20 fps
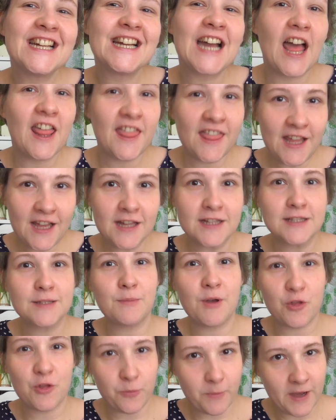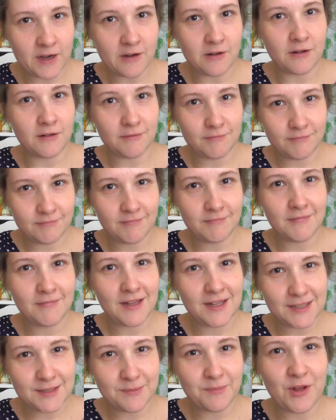I think it's much better.
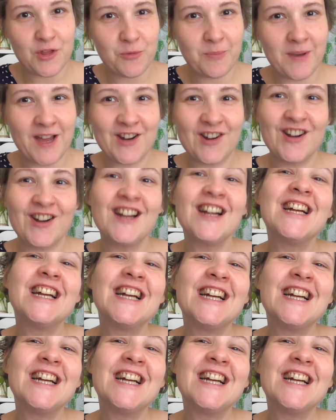It's much better.